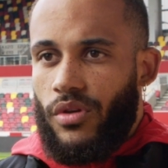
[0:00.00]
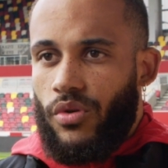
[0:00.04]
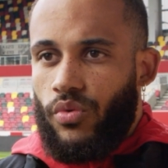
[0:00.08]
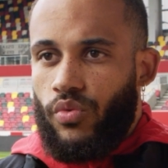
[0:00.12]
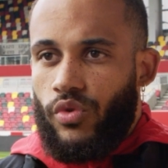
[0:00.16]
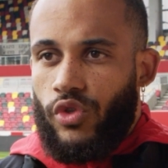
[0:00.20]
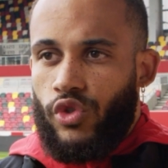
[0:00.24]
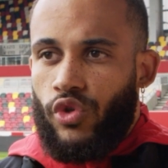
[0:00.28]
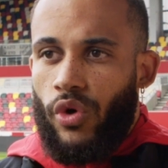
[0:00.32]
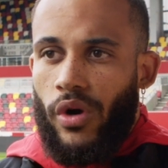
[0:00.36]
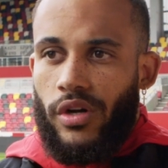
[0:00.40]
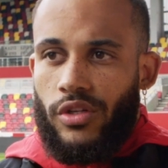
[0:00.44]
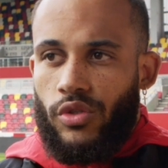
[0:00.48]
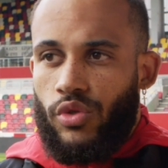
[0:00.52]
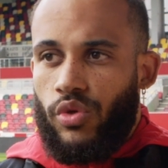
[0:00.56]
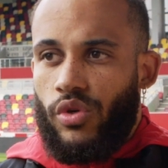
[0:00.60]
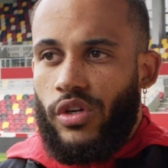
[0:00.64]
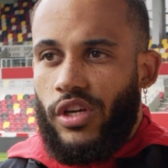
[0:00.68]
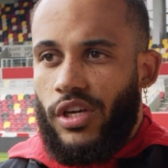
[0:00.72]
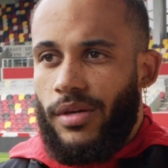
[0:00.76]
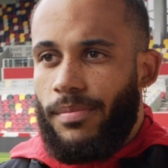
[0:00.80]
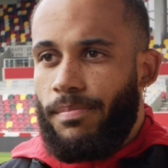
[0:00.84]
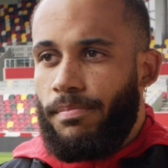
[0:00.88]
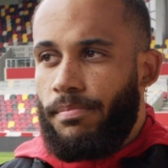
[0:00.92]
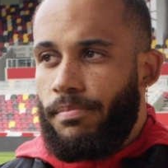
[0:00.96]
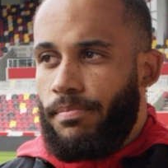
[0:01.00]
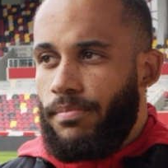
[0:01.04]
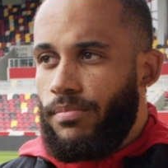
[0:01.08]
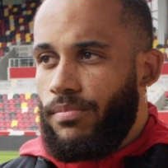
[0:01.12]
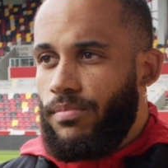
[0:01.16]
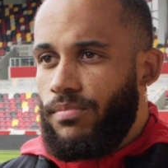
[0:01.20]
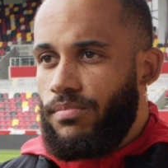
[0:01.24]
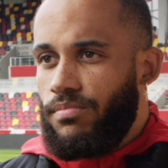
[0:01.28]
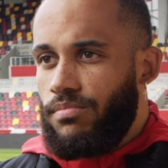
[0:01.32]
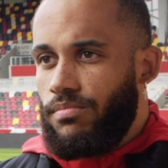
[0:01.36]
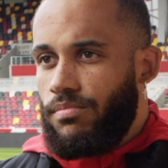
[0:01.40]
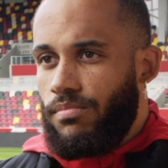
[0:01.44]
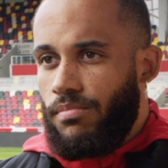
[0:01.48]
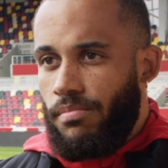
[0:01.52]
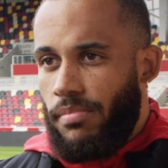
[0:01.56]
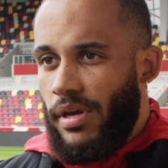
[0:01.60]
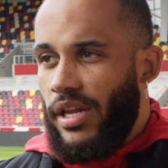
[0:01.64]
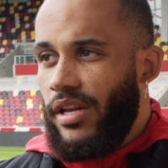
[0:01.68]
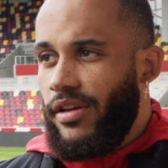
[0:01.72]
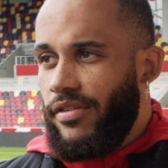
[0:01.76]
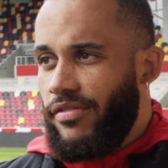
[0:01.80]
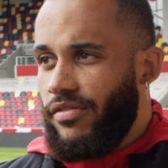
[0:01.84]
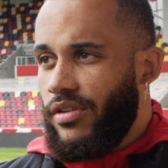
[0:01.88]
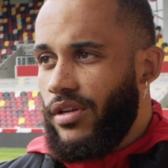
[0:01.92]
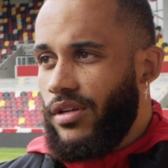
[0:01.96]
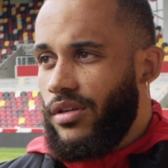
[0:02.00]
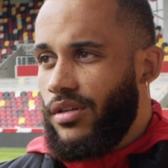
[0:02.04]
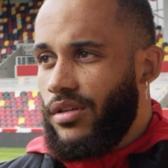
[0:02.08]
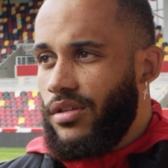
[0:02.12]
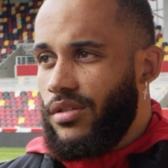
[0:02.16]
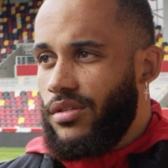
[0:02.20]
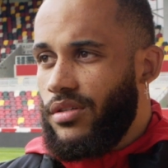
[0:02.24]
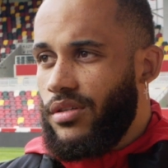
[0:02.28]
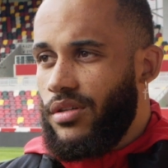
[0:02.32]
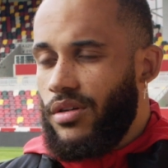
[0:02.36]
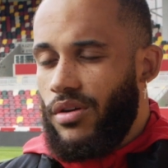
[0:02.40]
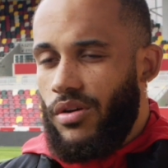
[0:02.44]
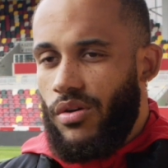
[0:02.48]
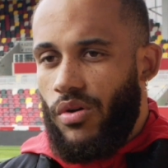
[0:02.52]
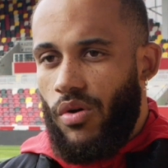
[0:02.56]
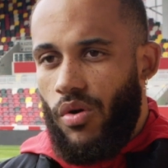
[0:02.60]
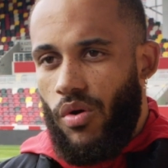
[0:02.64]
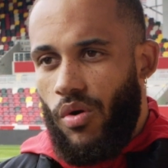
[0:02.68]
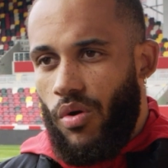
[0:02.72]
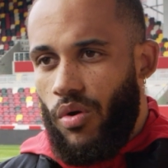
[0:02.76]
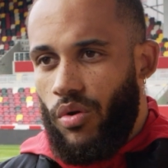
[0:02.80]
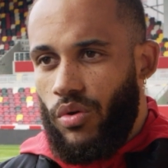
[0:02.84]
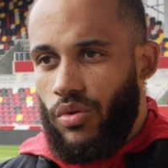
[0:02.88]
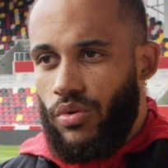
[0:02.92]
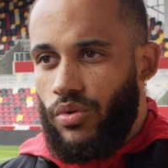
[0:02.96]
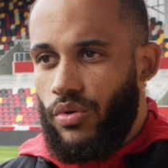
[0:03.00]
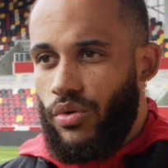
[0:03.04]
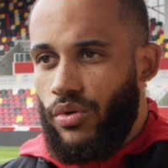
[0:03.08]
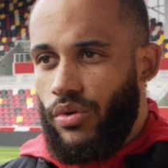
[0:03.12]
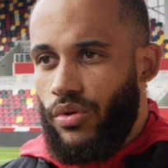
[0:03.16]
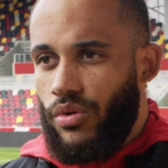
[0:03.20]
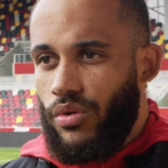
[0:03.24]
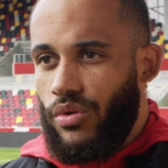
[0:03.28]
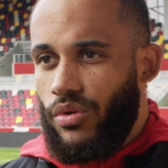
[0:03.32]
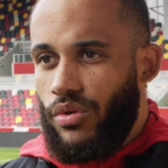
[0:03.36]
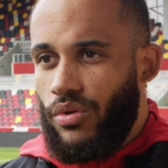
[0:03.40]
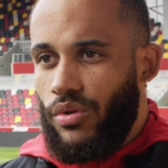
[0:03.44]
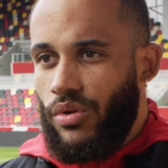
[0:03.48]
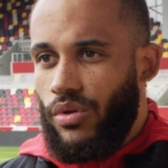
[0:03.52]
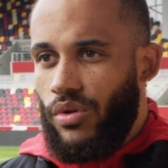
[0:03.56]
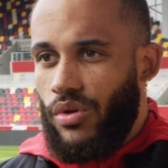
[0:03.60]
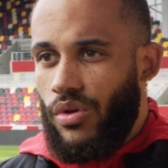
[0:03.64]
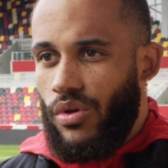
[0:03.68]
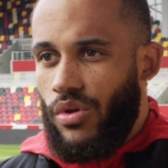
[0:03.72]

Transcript: We tried to keep believing all the